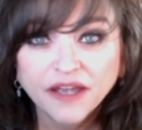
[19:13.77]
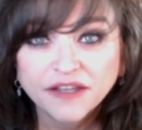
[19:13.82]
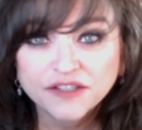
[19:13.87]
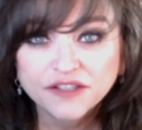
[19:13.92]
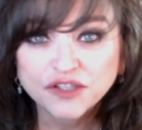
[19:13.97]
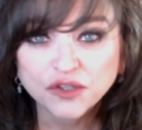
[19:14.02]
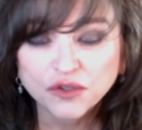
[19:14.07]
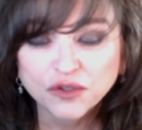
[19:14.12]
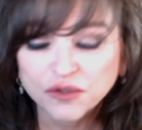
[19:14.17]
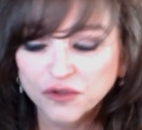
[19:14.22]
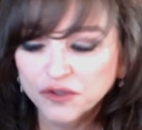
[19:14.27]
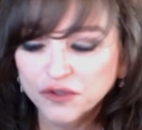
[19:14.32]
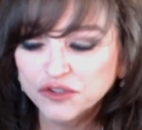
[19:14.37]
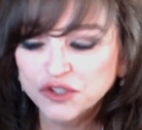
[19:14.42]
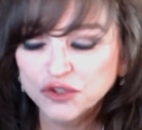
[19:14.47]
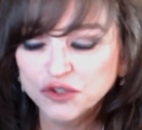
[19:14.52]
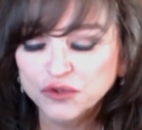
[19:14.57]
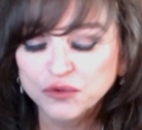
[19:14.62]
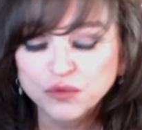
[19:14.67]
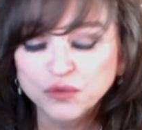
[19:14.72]

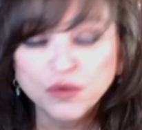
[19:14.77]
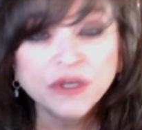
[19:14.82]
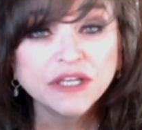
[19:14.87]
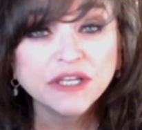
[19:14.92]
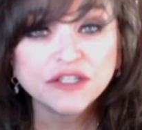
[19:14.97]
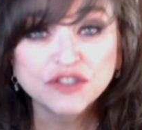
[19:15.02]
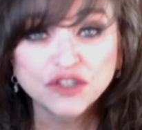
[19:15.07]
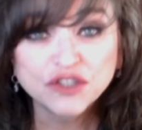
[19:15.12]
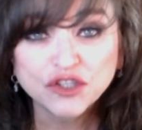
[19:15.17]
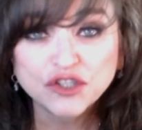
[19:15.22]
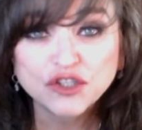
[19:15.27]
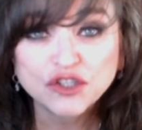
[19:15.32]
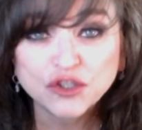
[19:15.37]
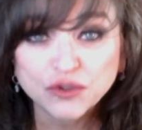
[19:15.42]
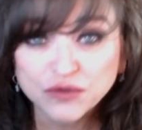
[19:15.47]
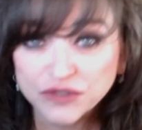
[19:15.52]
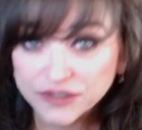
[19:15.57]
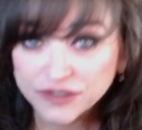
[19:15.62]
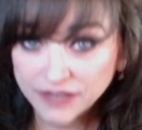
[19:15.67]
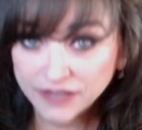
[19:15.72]

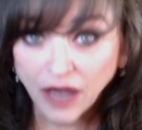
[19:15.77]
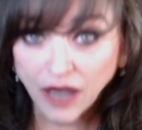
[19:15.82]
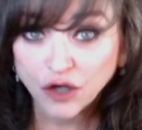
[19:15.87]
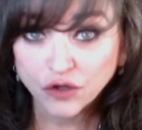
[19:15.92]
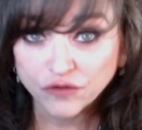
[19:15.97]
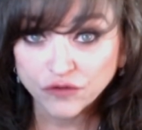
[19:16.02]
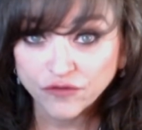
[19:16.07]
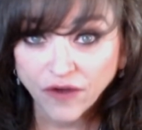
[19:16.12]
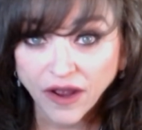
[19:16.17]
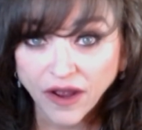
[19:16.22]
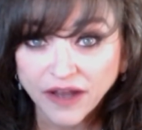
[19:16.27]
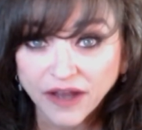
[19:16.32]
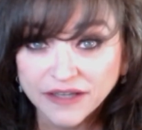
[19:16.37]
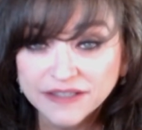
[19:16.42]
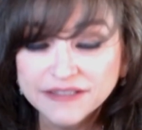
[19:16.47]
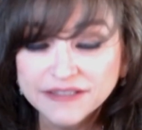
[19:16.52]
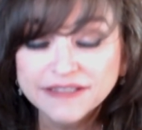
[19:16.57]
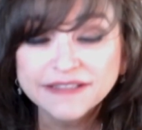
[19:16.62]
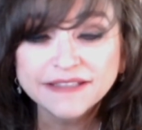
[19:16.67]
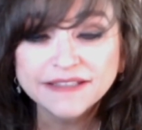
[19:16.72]
reinstitute
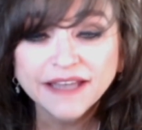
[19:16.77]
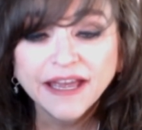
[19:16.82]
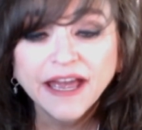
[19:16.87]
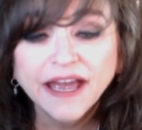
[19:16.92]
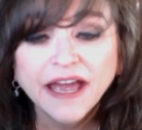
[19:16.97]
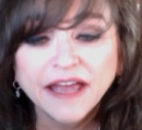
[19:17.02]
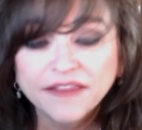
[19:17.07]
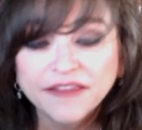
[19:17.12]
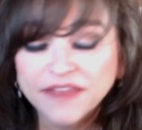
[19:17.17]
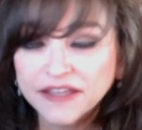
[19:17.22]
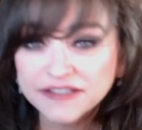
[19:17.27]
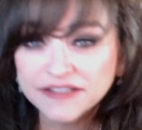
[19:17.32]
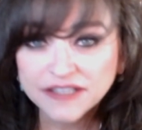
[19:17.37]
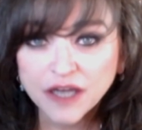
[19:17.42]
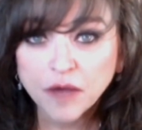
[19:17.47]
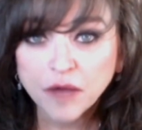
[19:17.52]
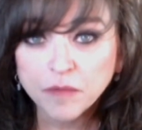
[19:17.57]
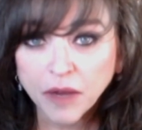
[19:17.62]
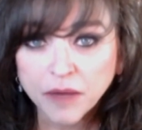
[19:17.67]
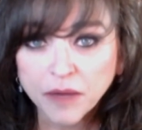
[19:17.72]
sacrifice. That's
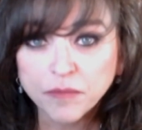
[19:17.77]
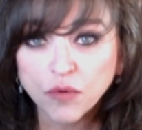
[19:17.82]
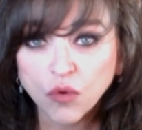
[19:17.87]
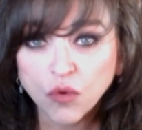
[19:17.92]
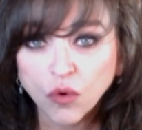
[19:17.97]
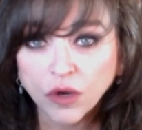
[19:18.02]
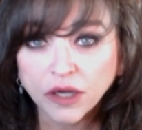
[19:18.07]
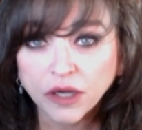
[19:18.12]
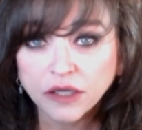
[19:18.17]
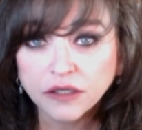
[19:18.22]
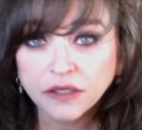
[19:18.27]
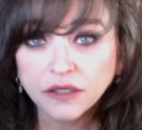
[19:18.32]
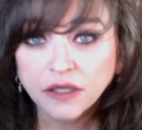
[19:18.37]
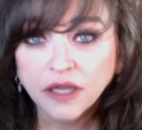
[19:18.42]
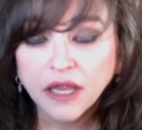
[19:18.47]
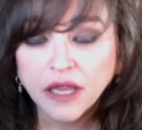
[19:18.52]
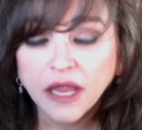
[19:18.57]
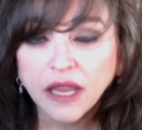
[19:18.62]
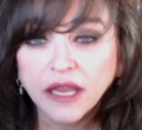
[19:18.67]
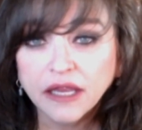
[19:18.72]
not my point.
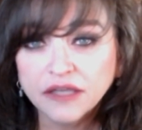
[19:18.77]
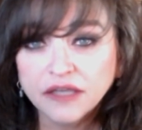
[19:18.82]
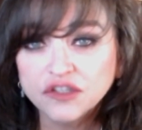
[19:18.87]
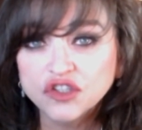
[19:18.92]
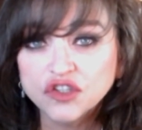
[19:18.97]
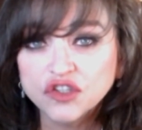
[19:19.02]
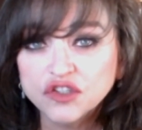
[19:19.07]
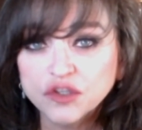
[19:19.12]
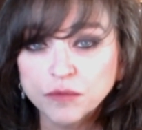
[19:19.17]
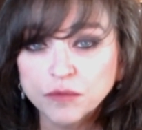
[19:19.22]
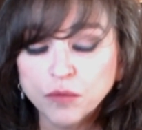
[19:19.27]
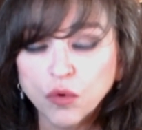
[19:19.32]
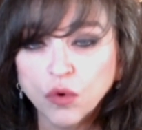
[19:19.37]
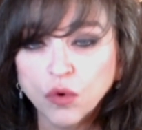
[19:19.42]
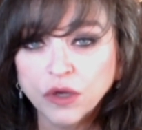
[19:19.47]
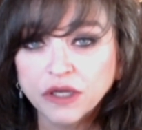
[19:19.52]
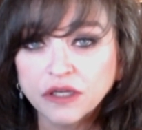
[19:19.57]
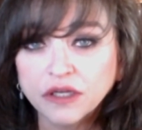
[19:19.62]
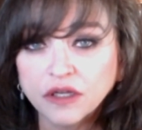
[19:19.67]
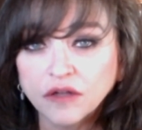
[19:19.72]
It's just a
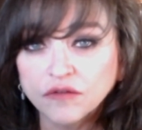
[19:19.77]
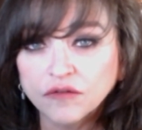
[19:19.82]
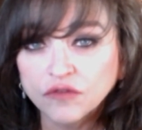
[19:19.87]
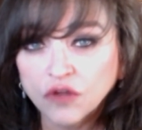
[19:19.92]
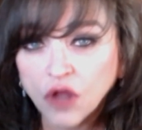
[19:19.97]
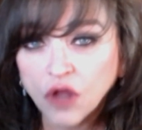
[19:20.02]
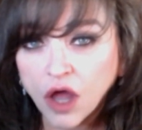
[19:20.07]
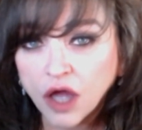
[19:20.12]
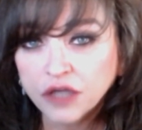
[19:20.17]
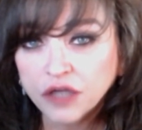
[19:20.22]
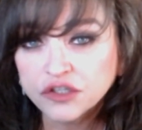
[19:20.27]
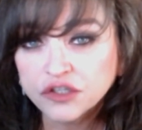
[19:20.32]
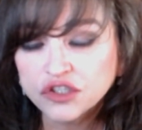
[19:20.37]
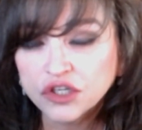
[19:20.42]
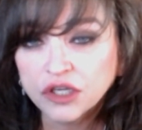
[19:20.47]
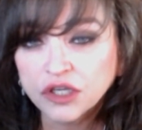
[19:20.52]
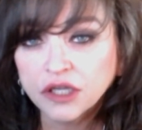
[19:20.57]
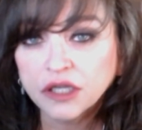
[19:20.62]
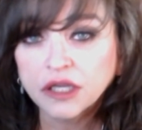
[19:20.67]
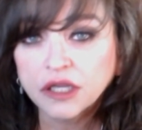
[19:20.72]
point of
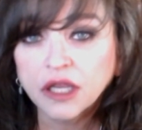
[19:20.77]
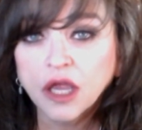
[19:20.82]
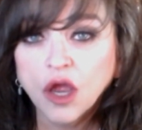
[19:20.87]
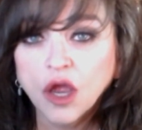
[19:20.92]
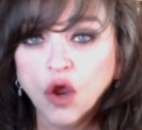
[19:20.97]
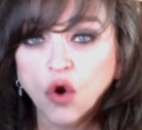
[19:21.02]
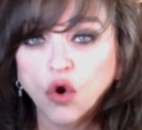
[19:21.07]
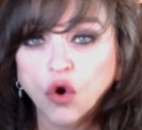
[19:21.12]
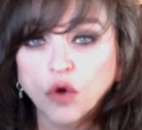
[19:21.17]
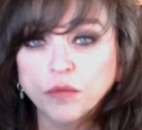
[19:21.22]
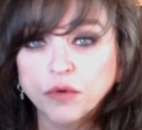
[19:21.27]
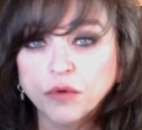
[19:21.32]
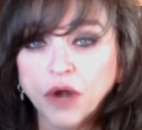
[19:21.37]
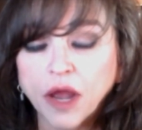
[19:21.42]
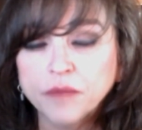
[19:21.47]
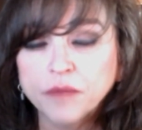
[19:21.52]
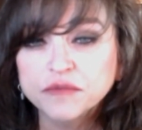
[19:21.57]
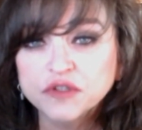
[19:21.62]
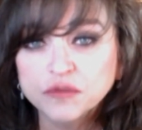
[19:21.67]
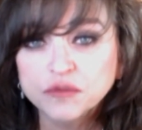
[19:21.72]
logic or
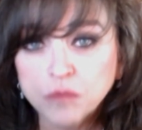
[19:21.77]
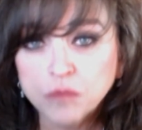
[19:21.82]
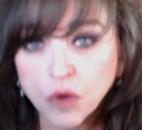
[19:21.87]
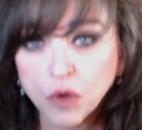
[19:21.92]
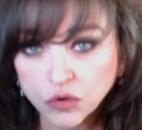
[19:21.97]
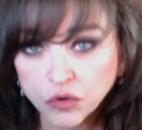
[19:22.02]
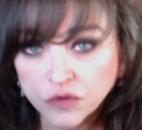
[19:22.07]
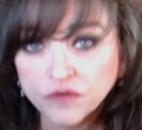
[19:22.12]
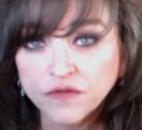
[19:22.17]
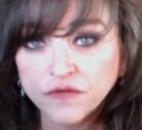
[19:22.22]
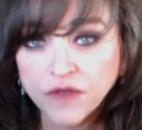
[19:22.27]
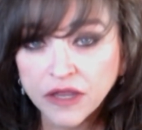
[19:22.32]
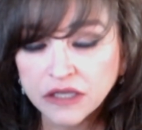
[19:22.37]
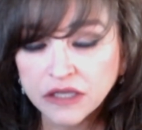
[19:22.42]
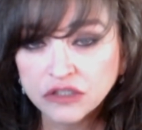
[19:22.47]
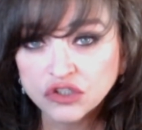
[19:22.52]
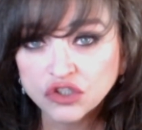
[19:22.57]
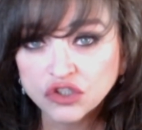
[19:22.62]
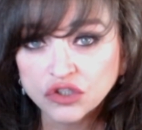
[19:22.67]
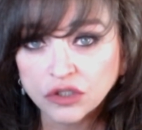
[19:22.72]
perhaps
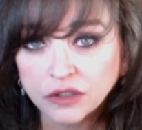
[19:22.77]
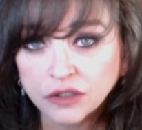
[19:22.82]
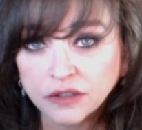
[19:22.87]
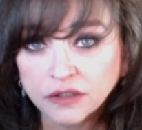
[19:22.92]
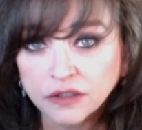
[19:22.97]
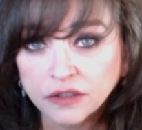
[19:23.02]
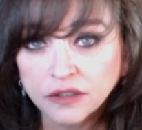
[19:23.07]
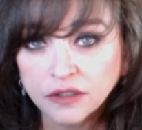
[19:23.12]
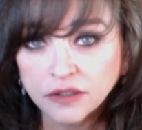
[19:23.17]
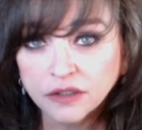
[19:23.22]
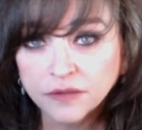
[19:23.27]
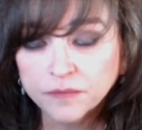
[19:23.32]
motivation